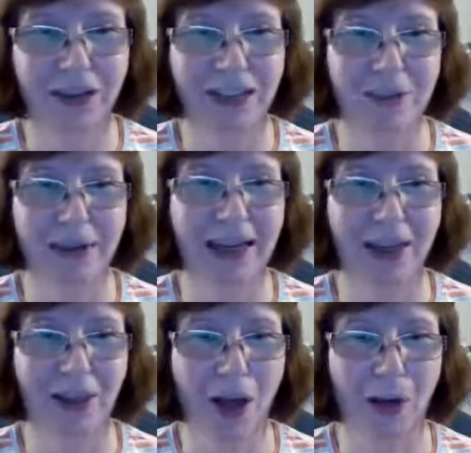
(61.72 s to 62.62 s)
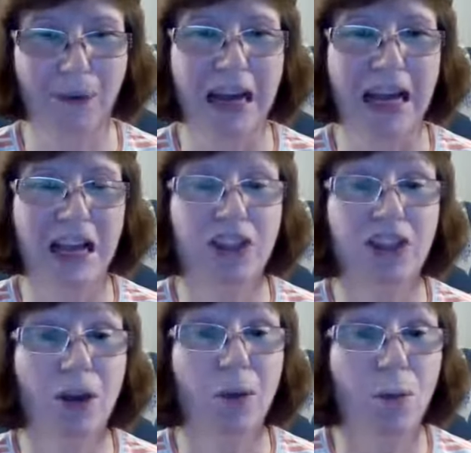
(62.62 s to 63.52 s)
for us to be alone.
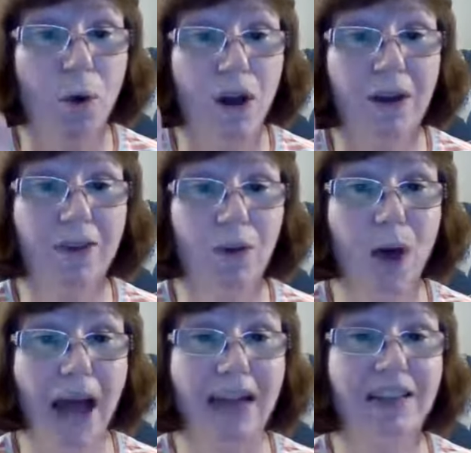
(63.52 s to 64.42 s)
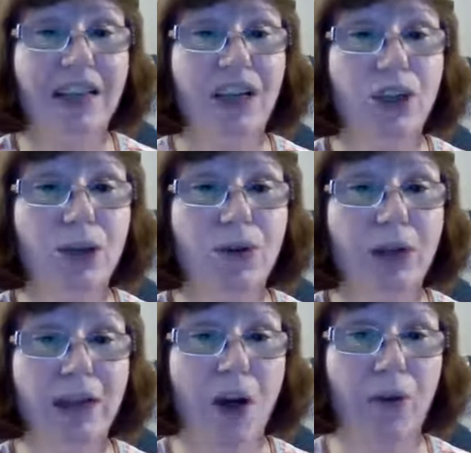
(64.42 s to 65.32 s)
So one of the ways that you
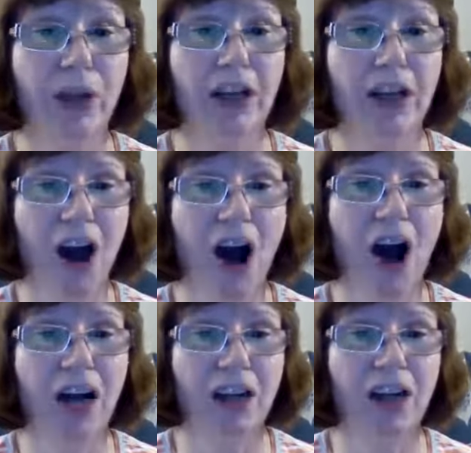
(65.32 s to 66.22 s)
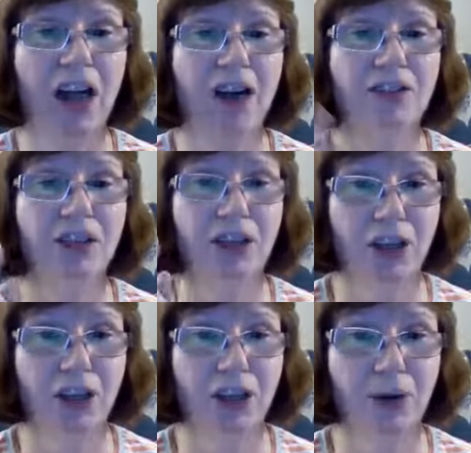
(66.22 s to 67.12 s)
can know that God loves
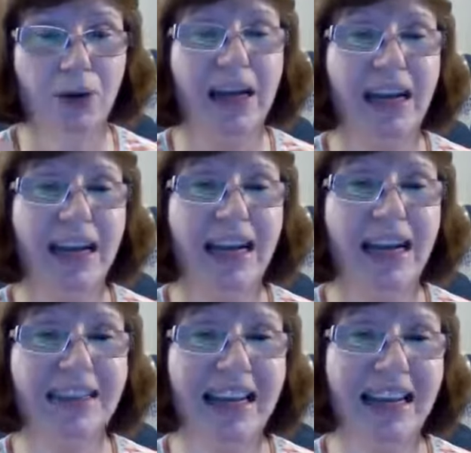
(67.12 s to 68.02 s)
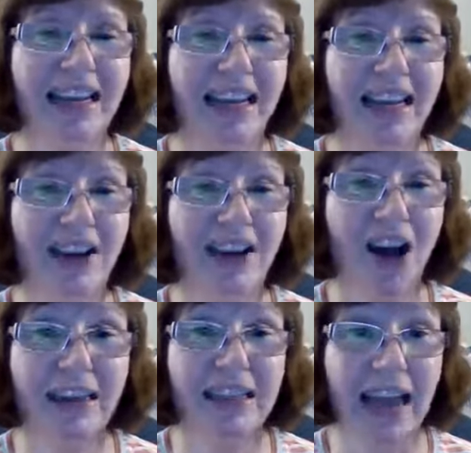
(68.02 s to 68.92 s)
you is that
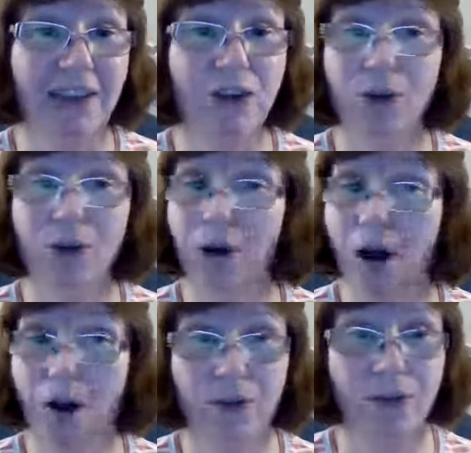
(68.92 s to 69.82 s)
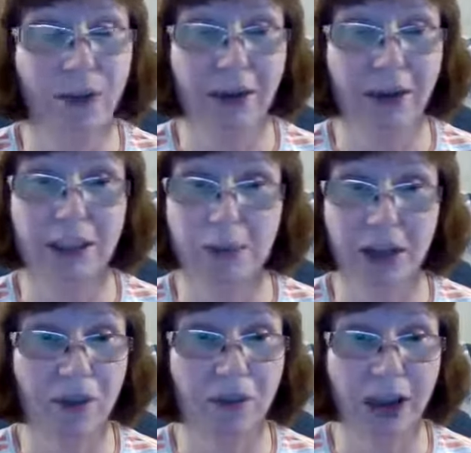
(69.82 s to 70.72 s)
God gave you your own very
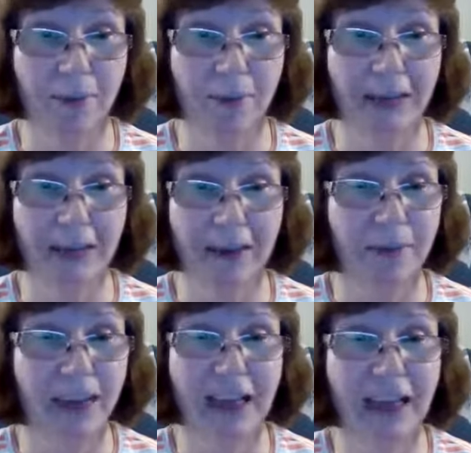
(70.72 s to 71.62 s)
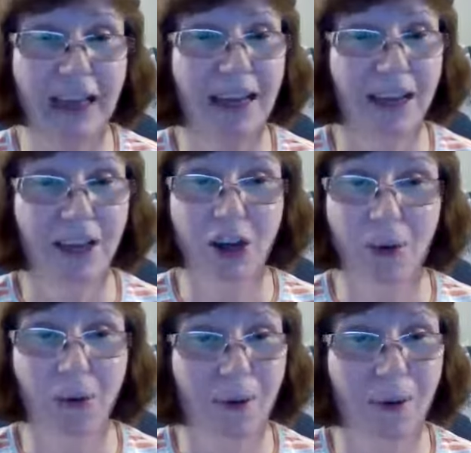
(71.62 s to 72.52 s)
special family, and he, you
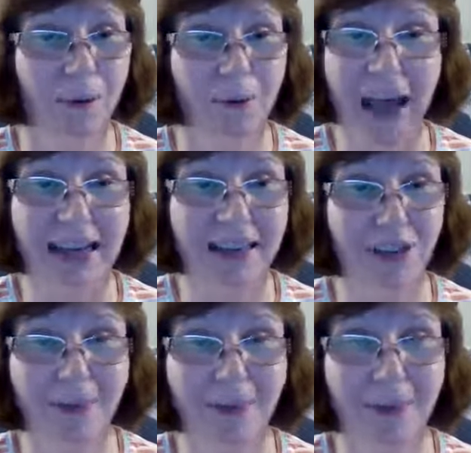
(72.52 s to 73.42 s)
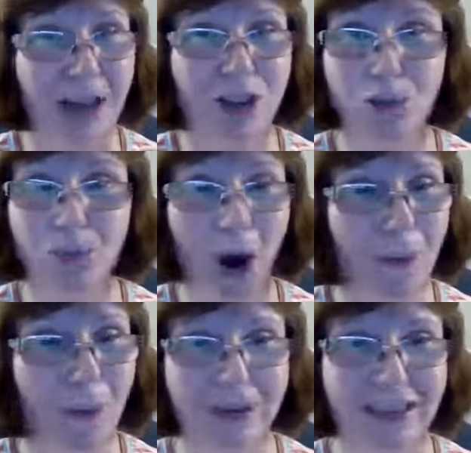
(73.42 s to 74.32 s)
know, made you
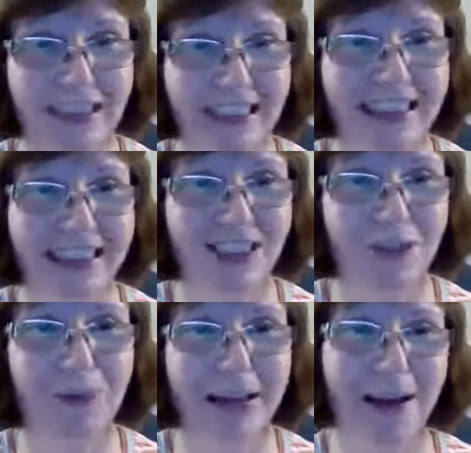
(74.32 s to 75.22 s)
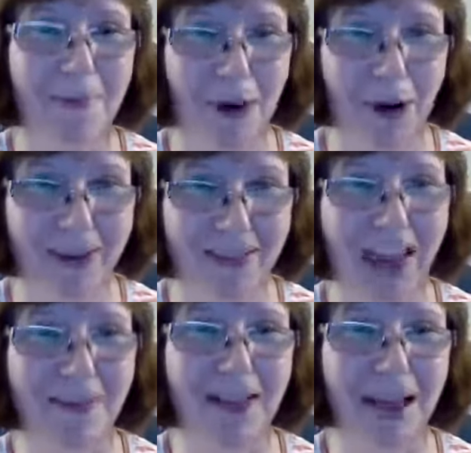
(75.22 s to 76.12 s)
purposely to be a part of
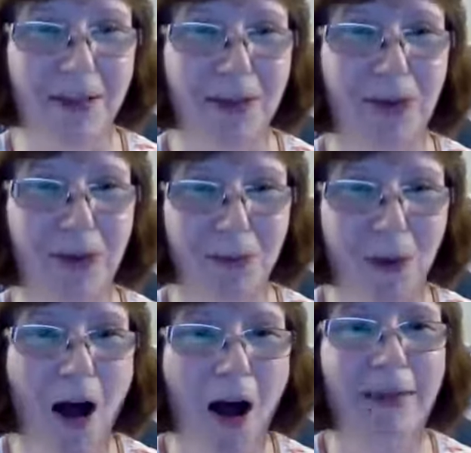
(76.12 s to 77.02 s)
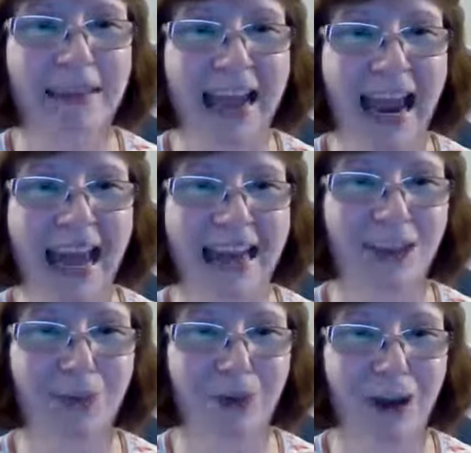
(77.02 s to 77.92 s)
that family with your mom and dad
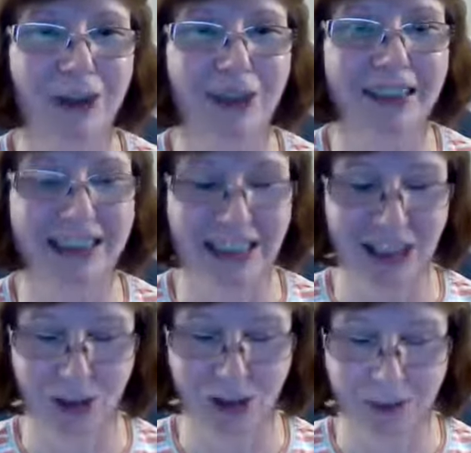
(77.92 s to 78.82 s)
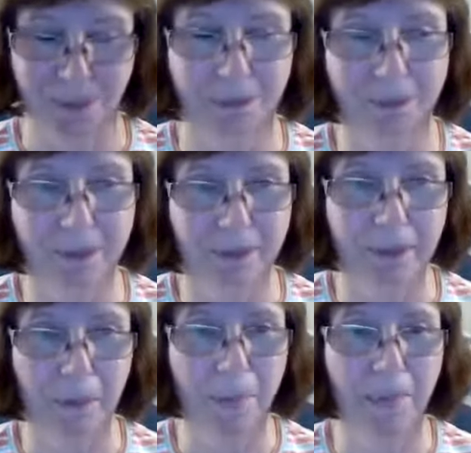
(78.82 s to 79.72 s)
and your brothers and sisters.
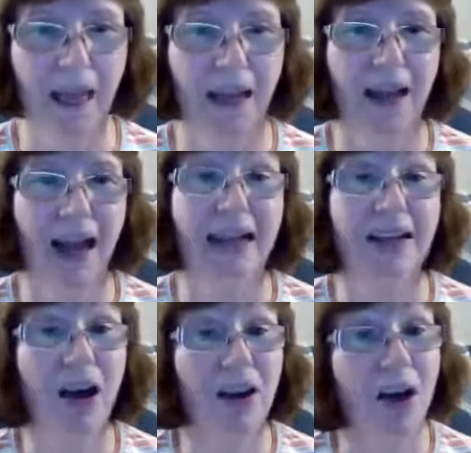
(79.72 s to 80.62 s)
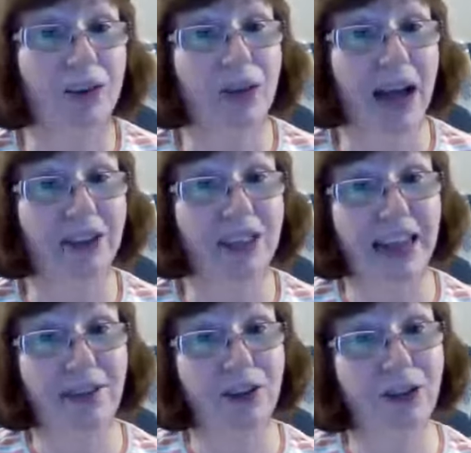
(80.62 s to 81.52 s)
And God also actually
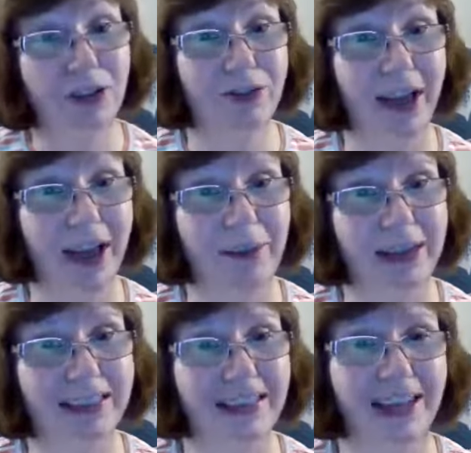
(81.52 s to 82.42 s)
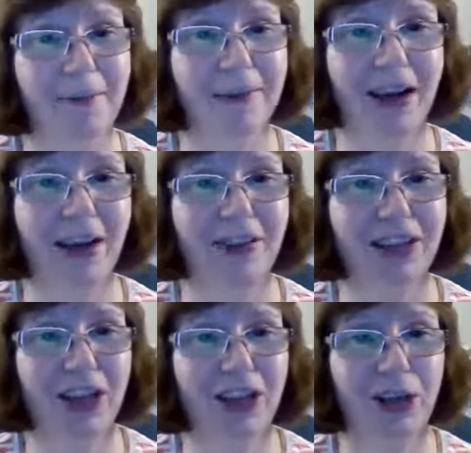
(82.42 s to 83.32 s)
gave you two families because
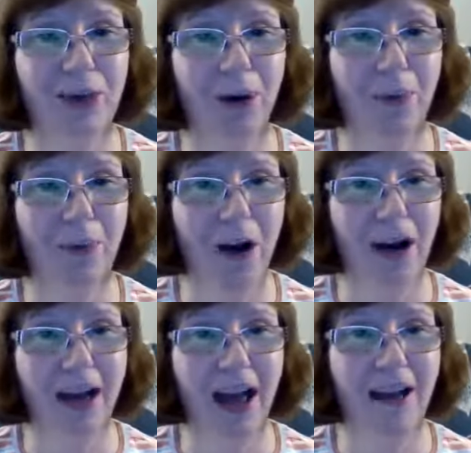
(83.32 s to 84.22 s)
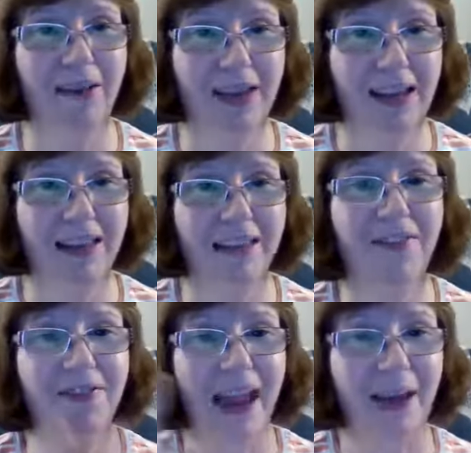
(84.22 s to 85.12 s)
you are part of
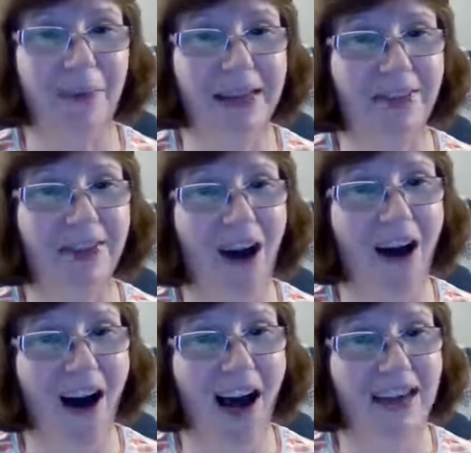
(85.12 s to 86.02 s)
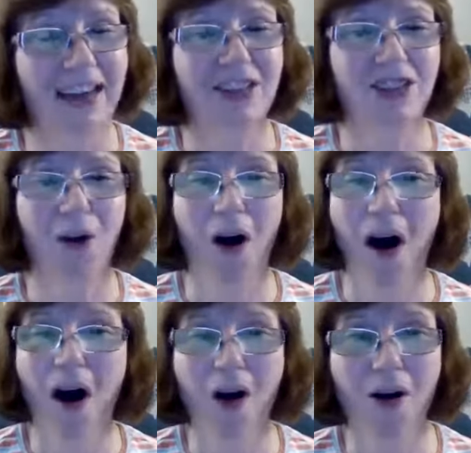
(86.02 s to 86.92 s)
the family of God. So
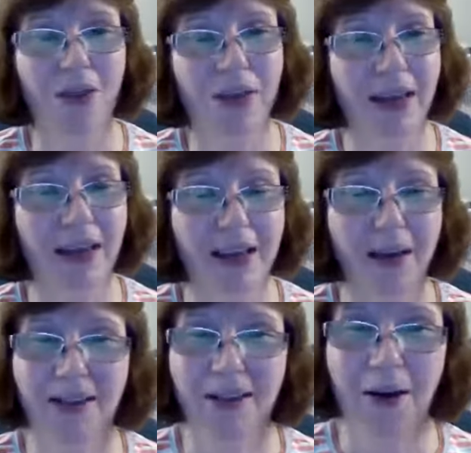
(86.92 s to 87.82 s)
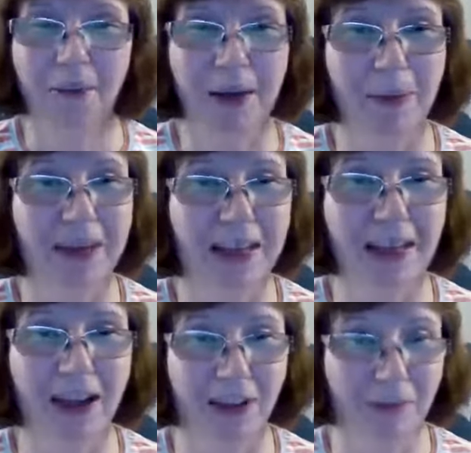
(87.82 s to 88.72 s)
all the people
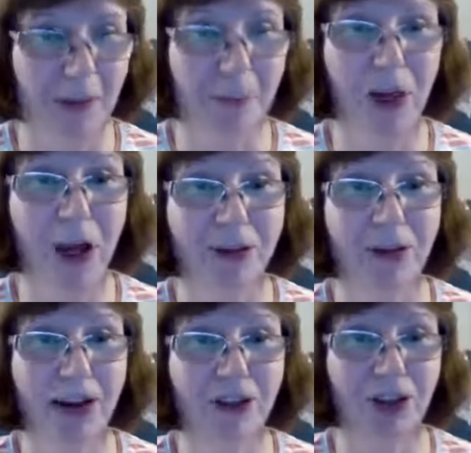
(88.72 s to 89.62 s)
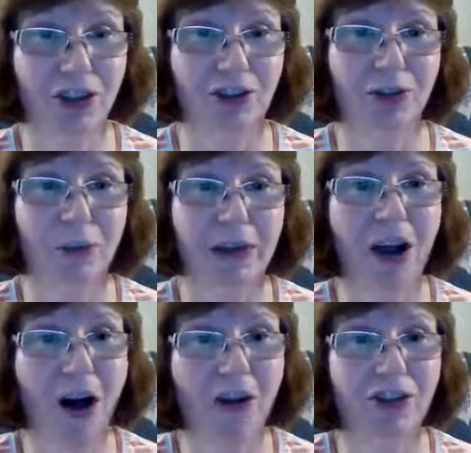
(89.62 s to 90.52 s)
that belong to our church,
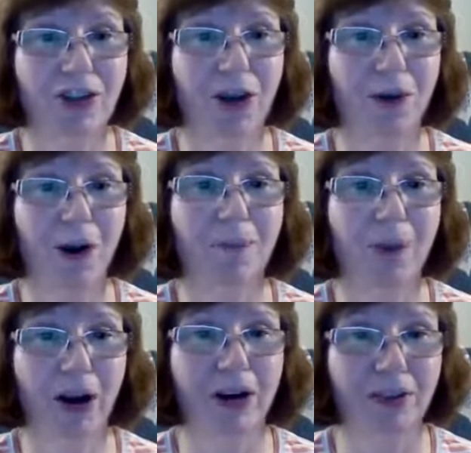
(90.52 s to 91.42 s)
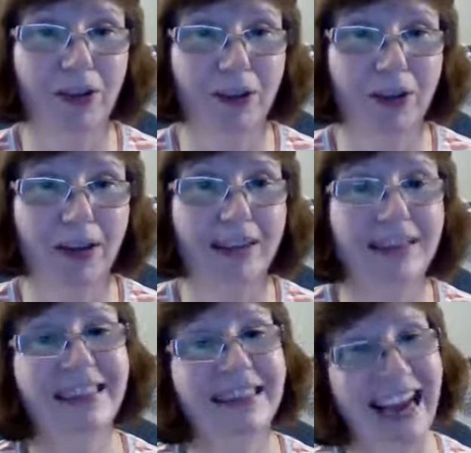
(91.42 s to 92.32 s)
we also are part of your
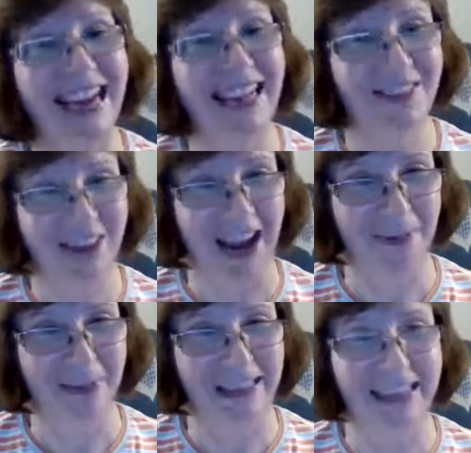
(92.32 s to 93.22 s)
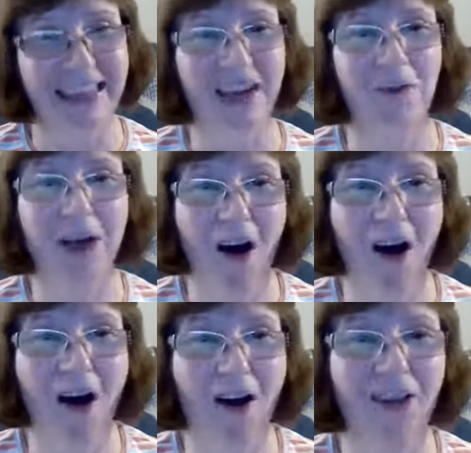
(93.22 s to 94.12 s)
second family, and we
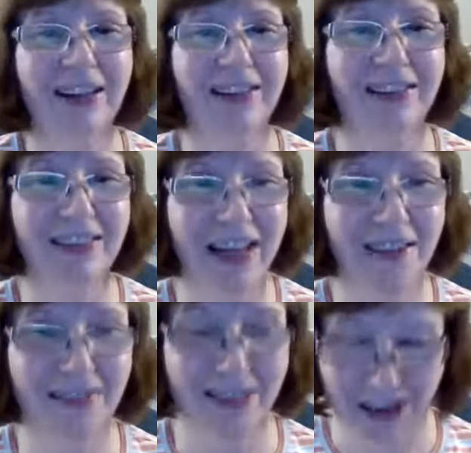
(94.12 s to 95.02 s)
all love